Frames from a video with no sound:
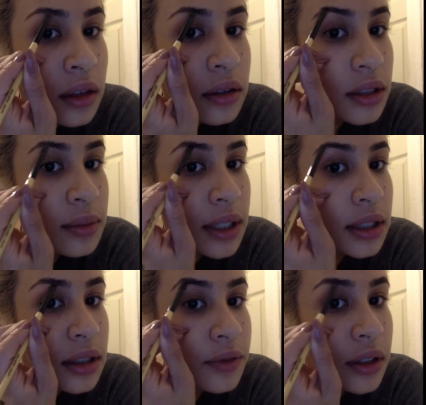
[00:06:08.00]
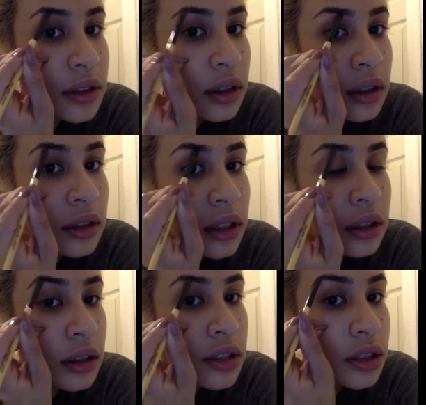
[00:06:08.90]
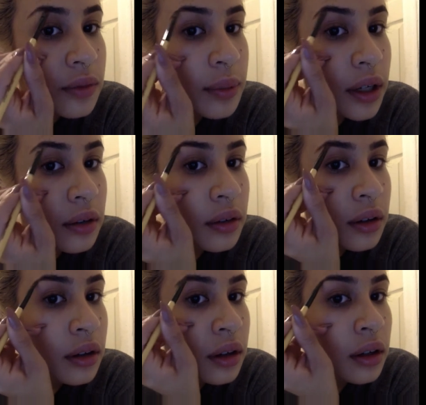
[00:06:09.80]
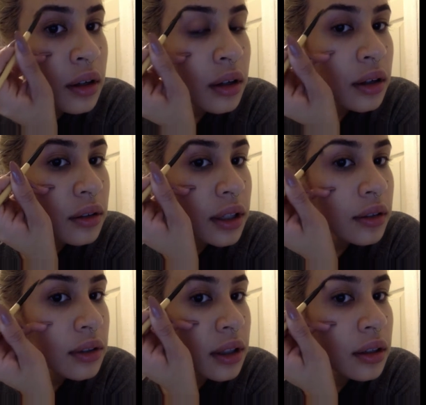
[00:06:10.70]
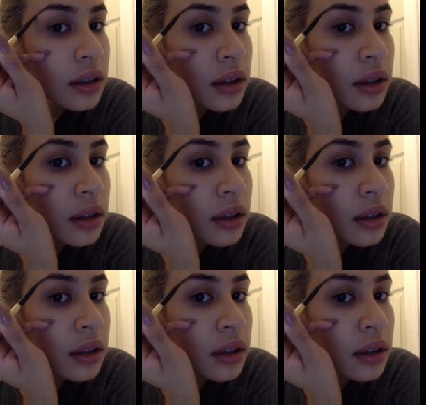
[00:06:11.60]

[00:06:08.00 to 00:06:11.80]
So I just place this first on the arch of my brow. And pat it down to you.